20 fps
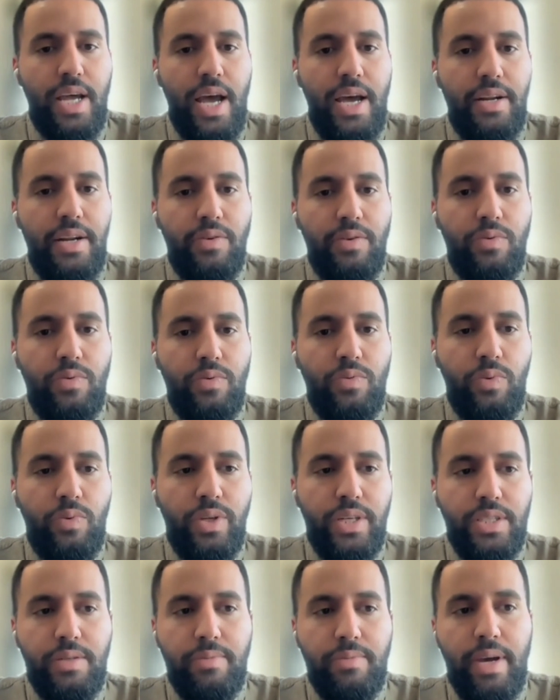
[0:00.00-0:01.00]
and not
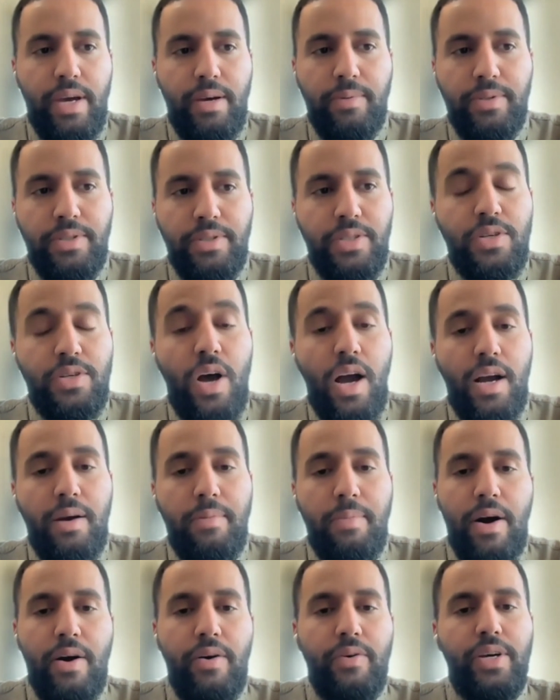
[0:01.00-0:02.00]
willing to be able to talk
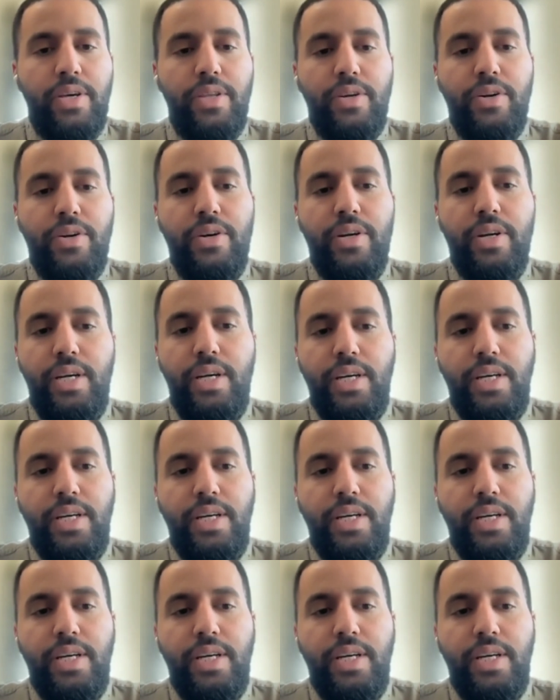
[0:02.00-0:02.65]
about either